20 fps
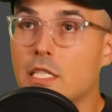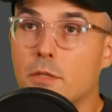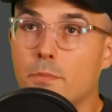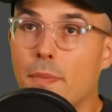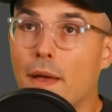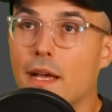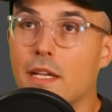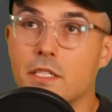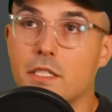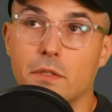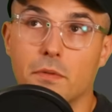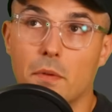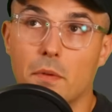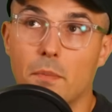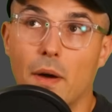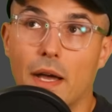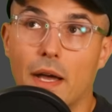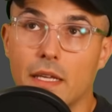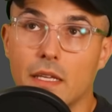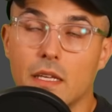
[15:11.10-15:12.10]
specs of the
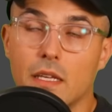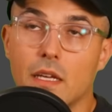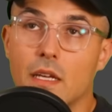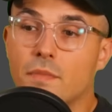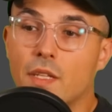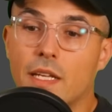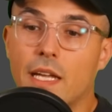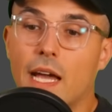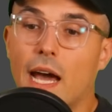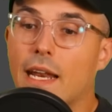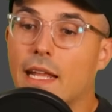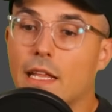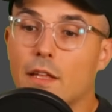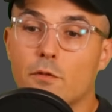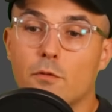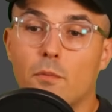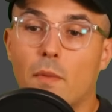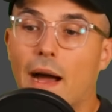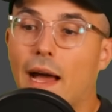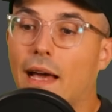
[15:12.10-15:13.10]
bike. You got to
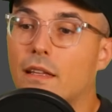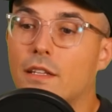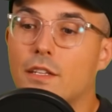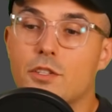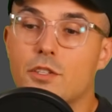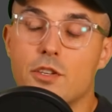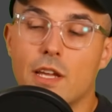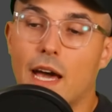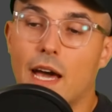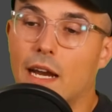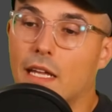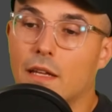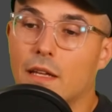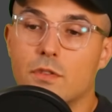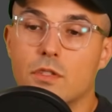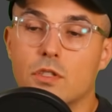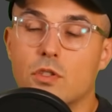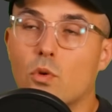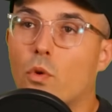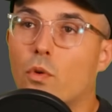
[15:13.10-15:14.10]
give mileage. You got to
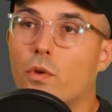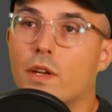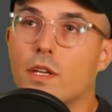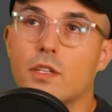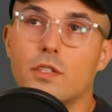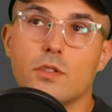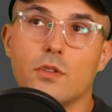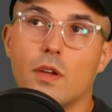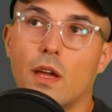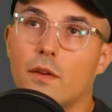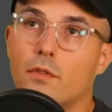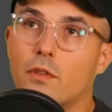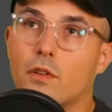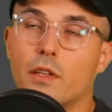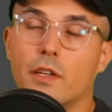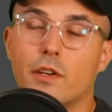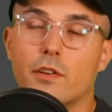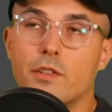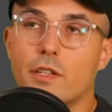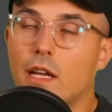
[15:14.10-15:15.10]
give story. Do you have
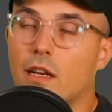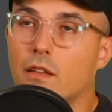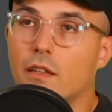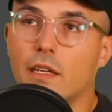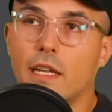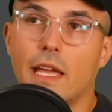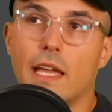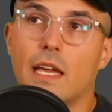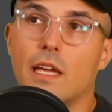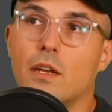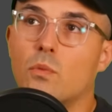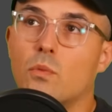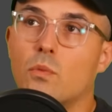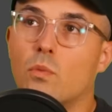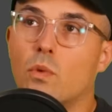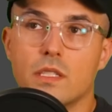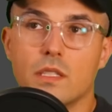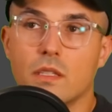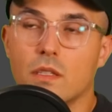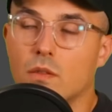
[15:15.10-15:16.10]
clear title in hand?
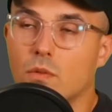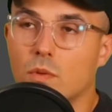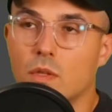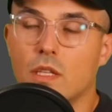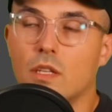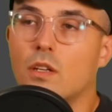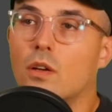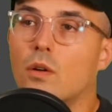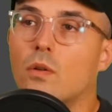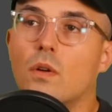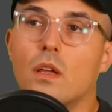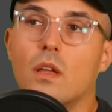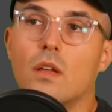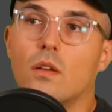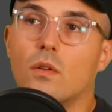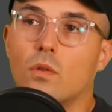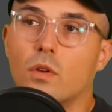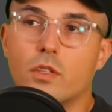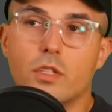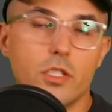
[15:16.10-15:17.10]
What's the,
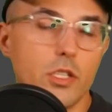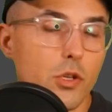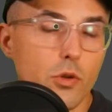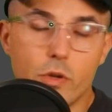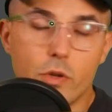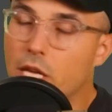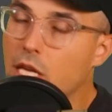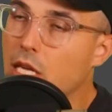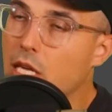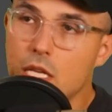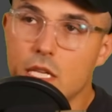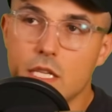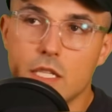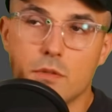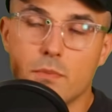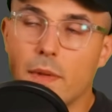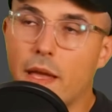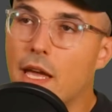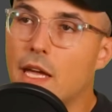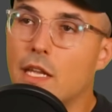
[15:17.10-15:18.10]
2
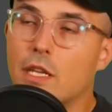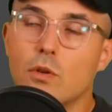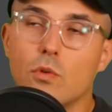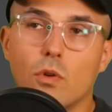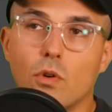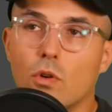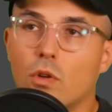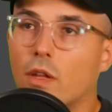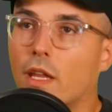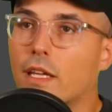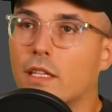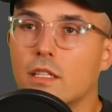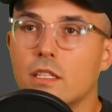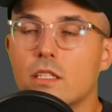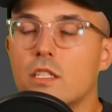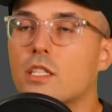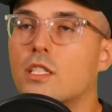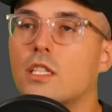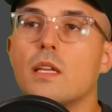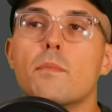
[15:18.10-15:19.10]
keys, manual, like
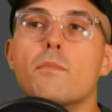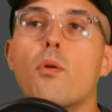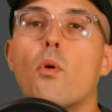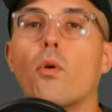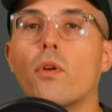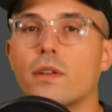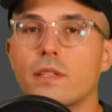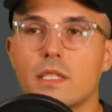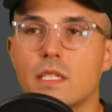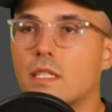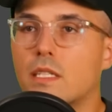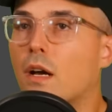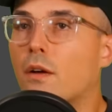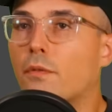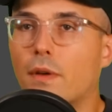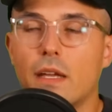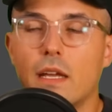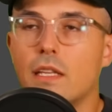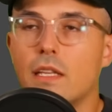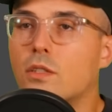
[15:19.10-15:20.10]
just the important
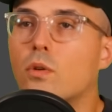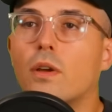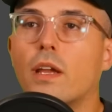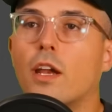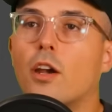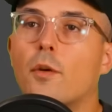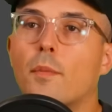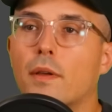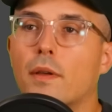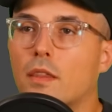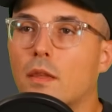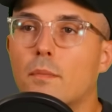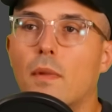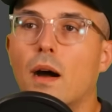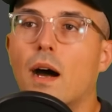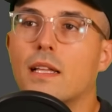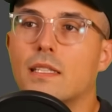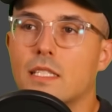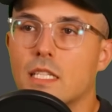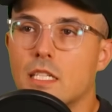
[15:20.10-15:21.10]
stuff. I don't care about the
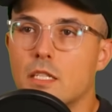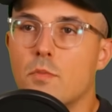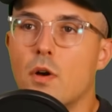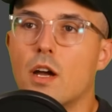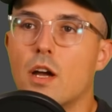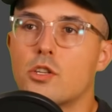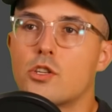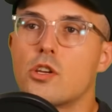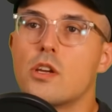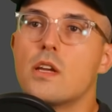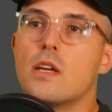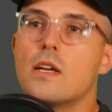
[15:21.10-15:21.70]
mods as much.